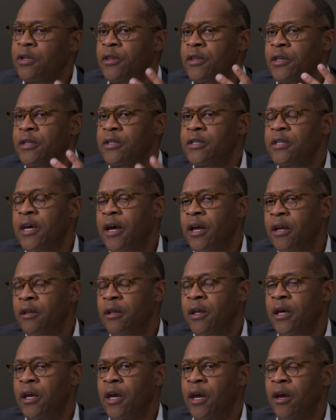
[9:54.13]
And then
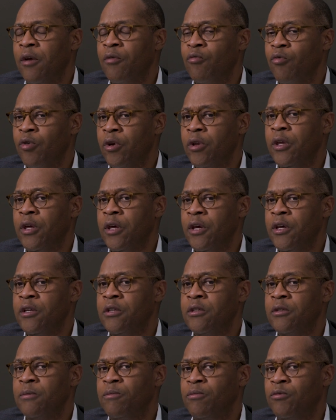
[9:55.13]
secondly, it really
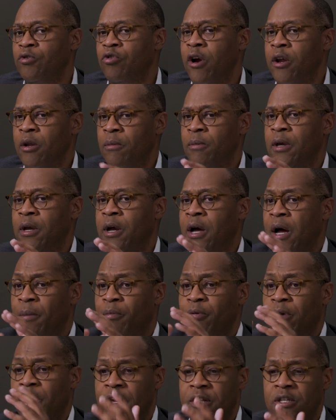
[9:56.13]
is trying to be
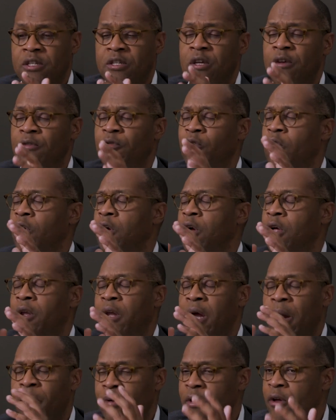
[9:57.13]
comprehensive or
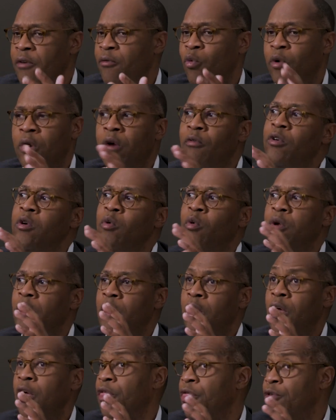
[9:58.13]
collaborative, whatever you want
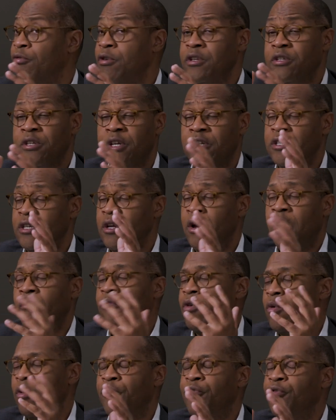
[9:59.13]
to, 360,
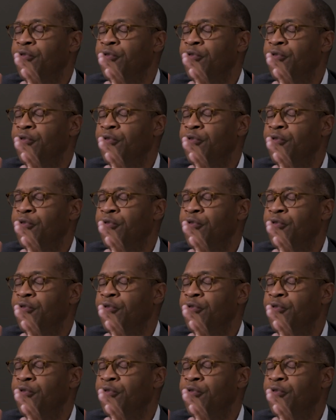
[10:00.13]
however you want to